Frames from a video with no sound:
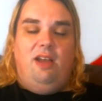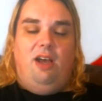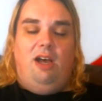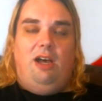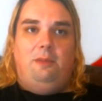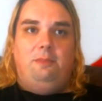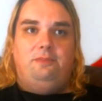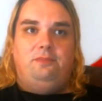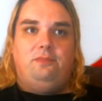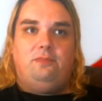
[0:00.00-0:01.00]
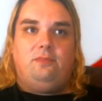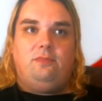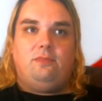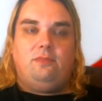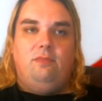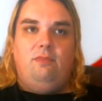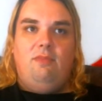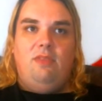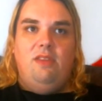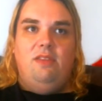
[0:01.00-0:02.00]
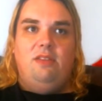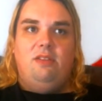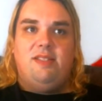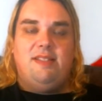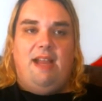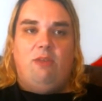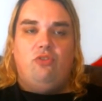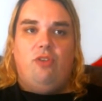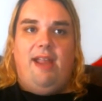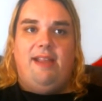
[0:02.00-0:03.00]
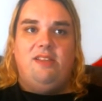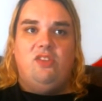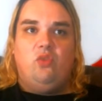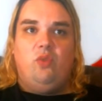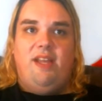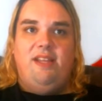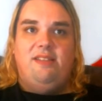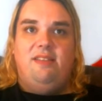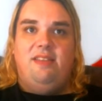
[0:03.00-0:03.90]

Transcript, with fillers: Um, the soundtrack is great.